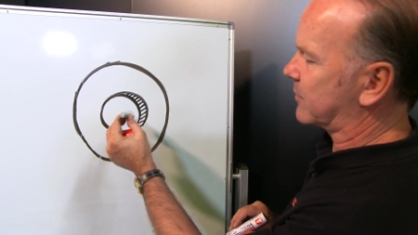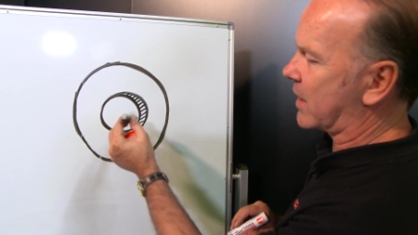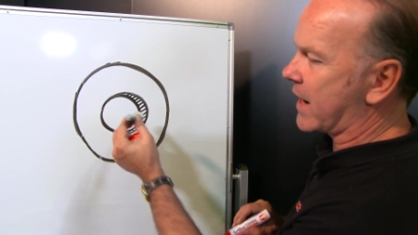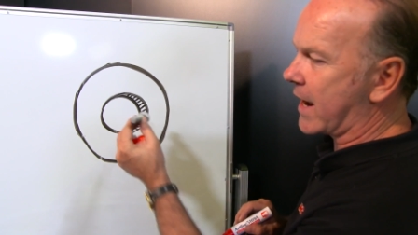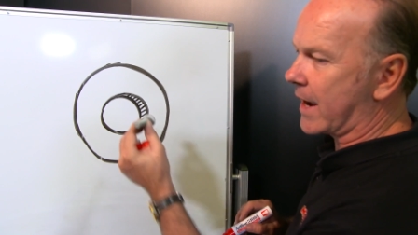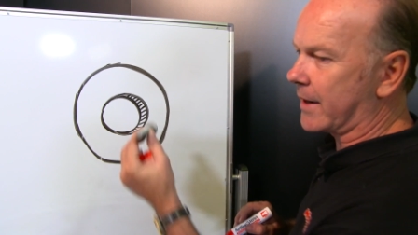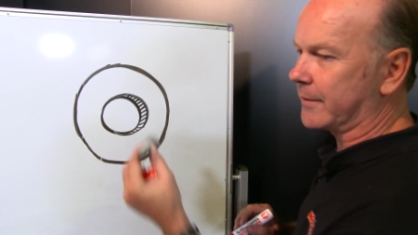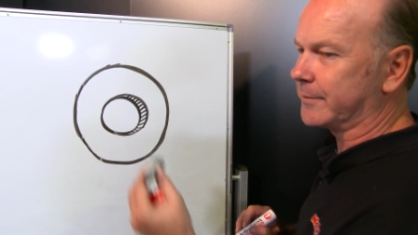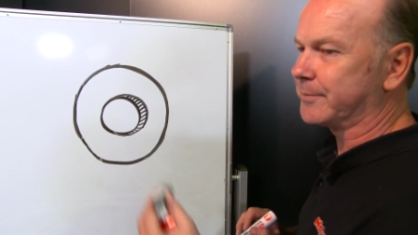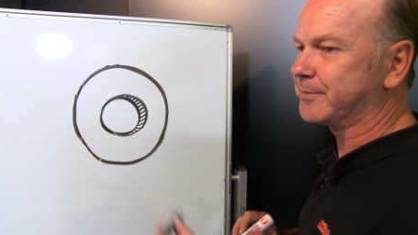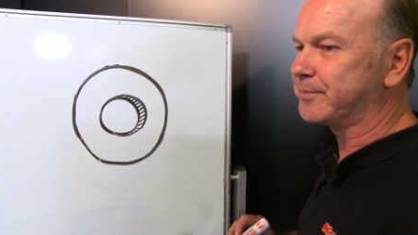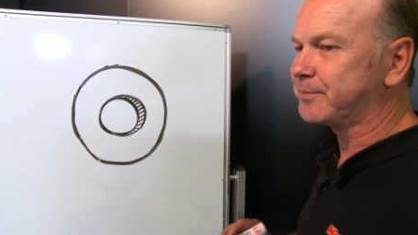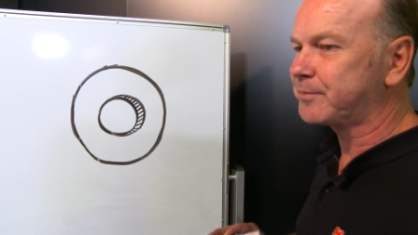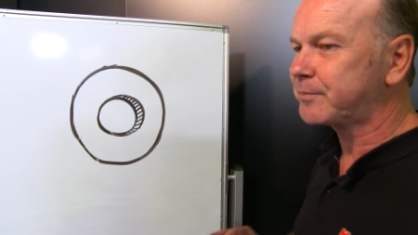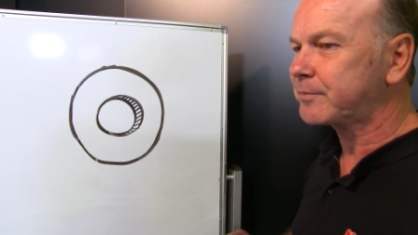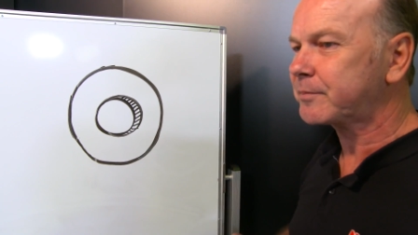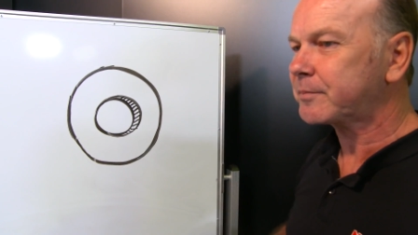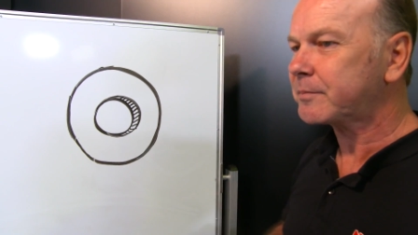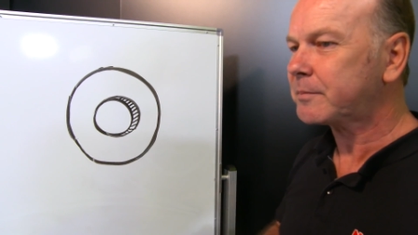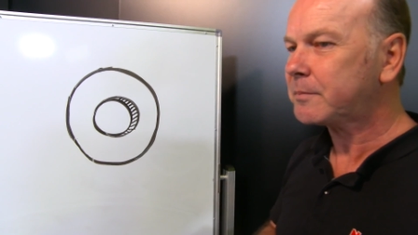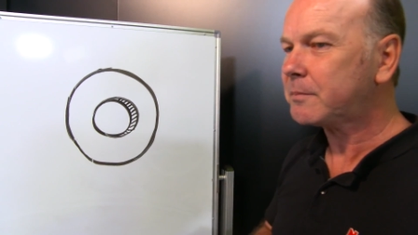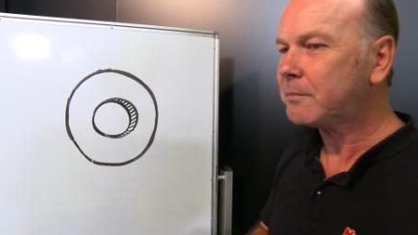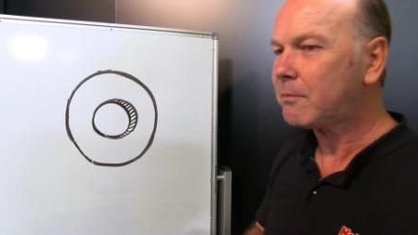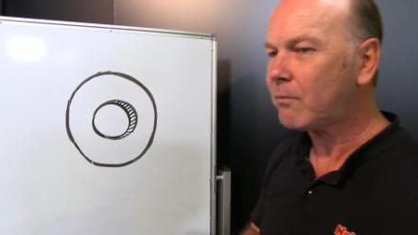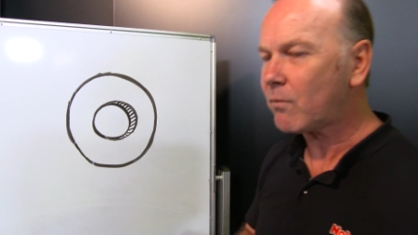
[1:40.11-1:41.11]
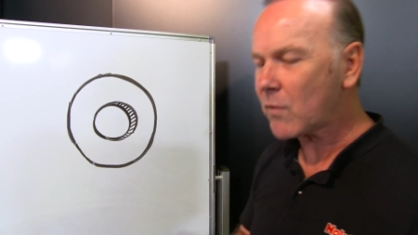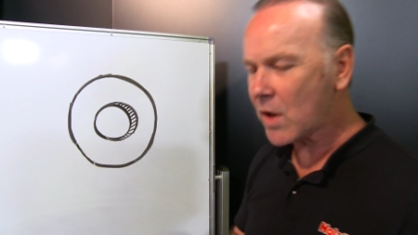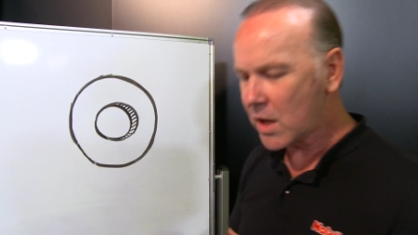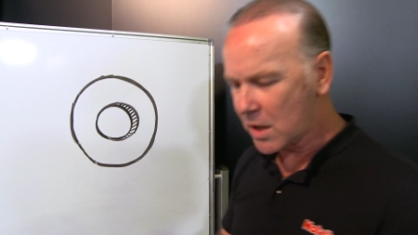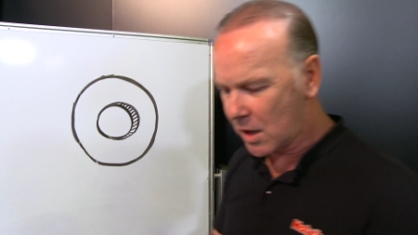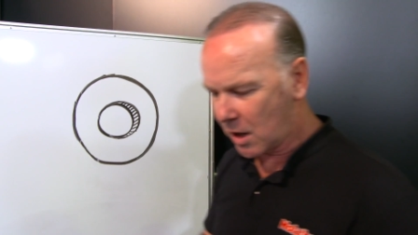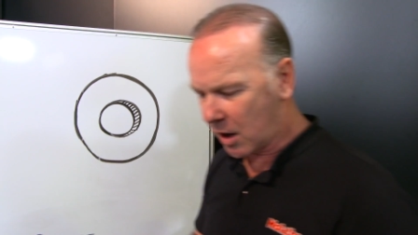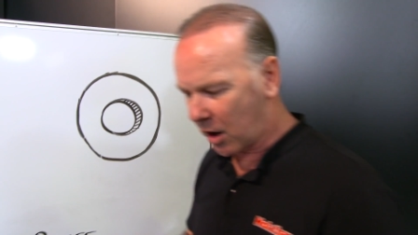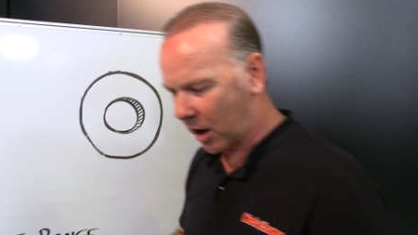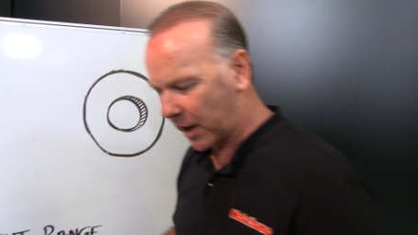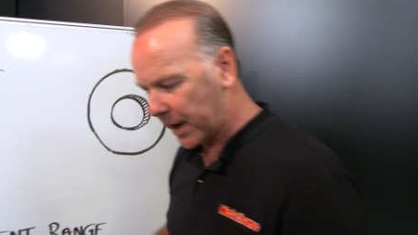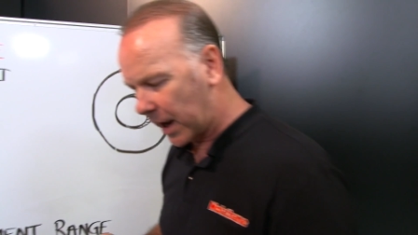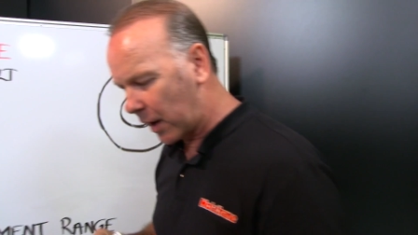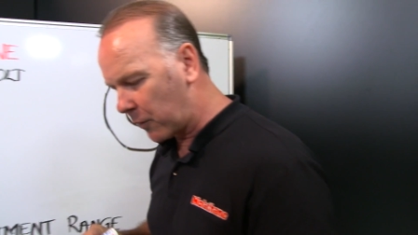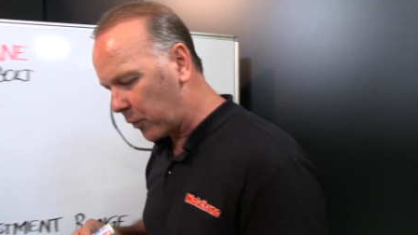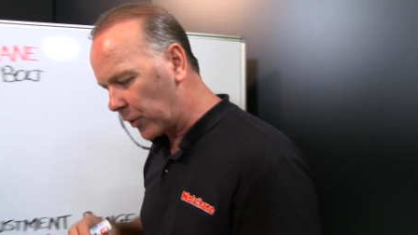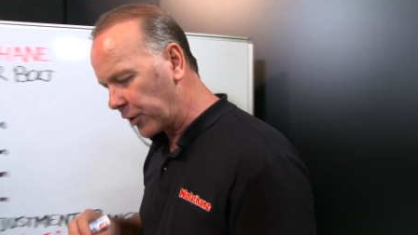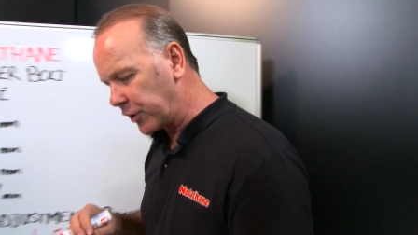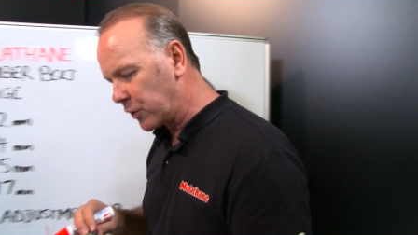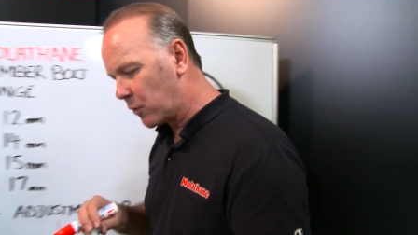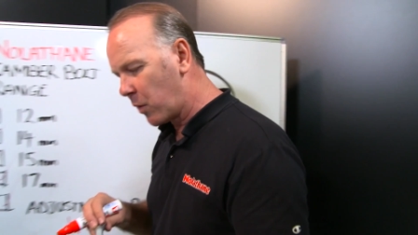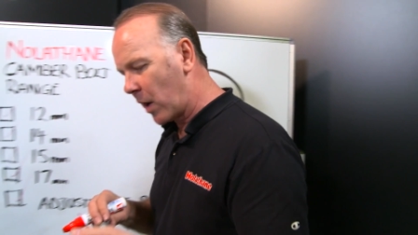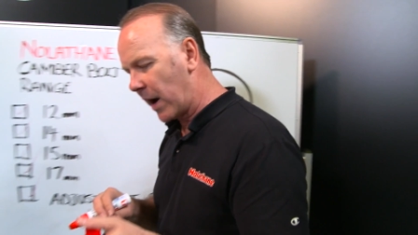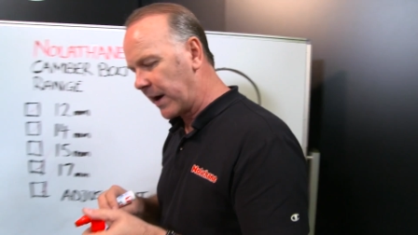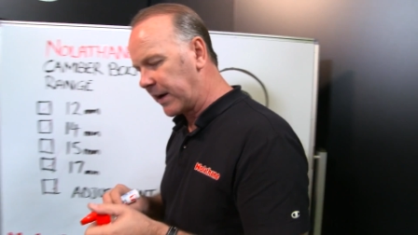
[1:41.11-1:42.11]
Now, I know
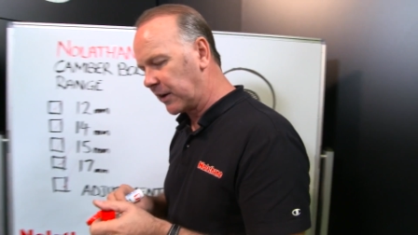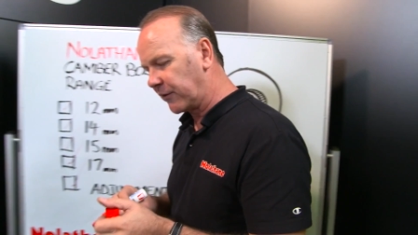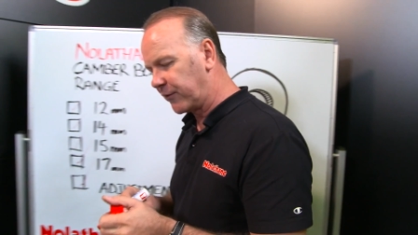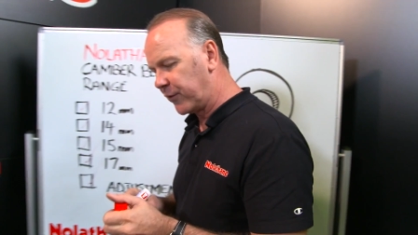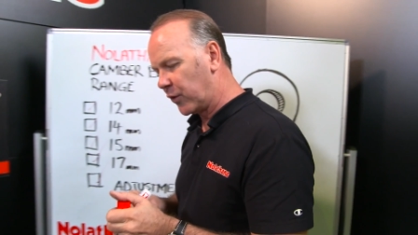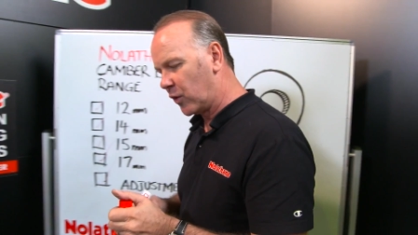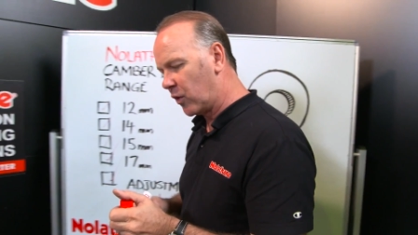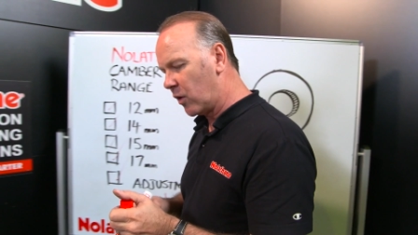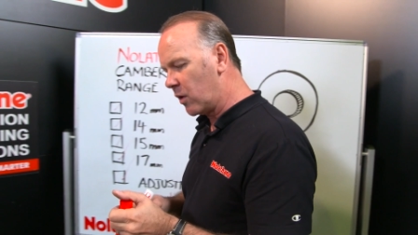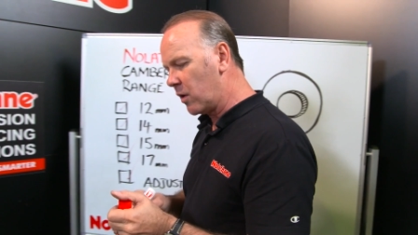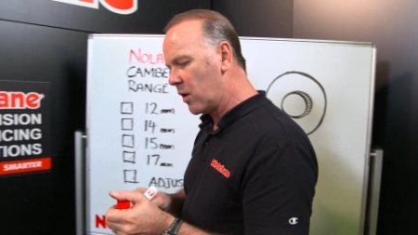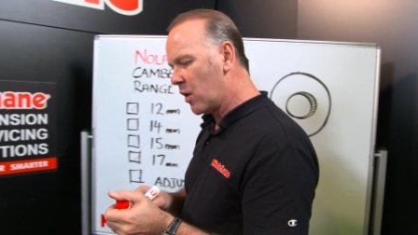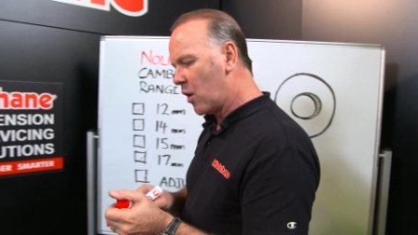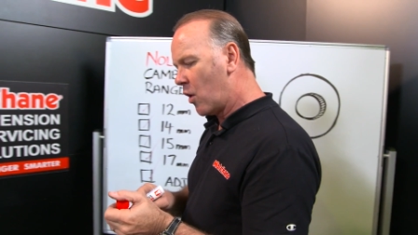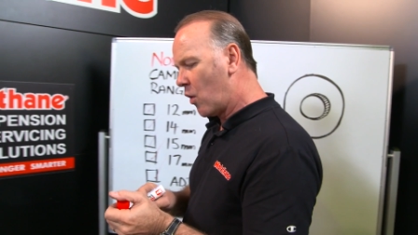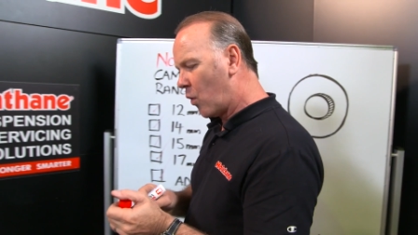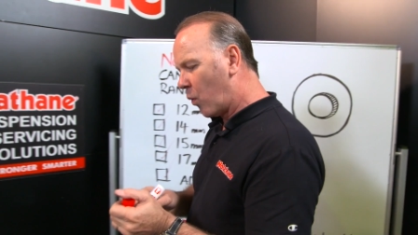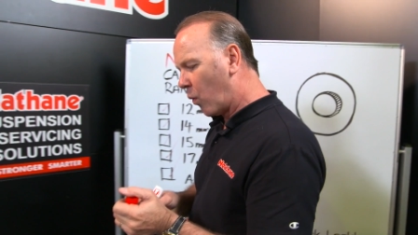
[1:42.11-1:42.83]
what you're waiting for.